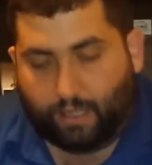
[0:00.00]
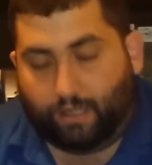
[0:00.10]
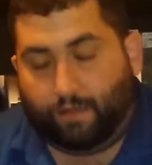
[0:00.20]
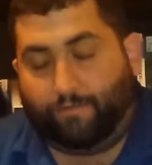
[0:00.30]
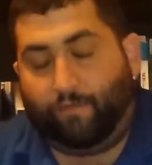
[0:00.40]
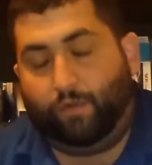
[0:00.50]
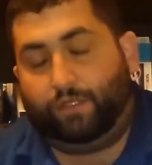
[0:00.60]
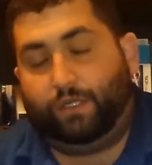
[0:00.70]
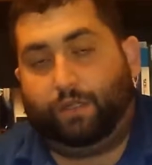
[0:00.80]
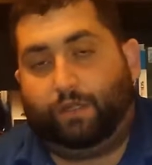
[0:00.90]
The
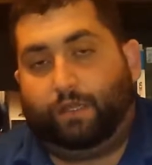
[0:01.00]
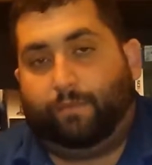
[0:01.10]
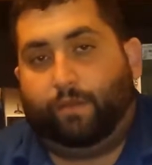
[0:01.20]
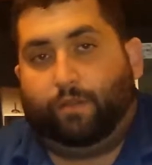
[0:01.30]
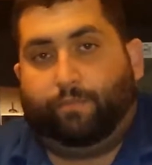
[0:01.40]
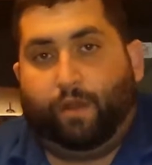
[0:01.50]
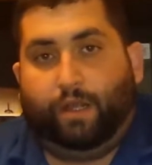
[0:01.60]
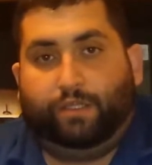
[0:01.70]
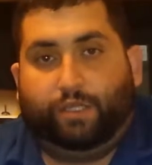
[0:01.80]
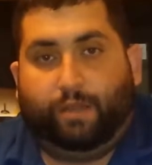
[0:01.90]
unfortunate thing about the
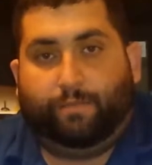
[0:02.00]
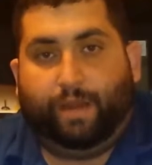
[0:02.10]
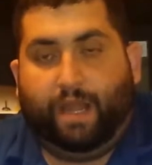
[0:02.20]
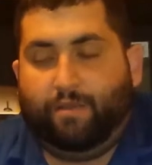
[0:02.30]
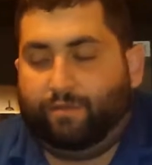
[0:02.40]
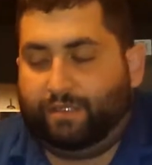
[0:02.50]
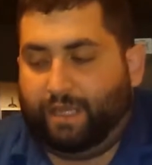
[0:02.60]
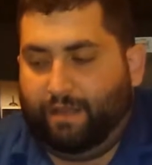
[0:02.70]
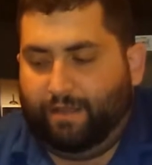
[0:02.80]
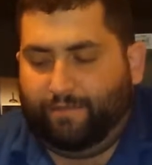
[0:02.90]
pawn shop now is
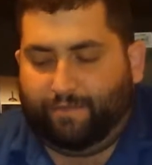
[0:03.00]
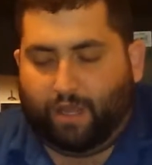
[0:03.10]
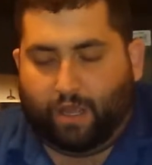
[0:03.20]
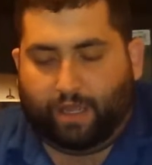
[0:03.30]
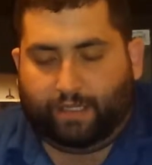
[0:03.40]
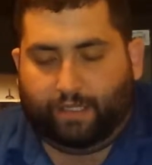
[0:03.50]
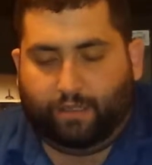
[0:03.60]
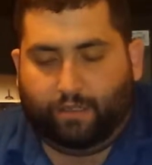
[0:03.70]
they've got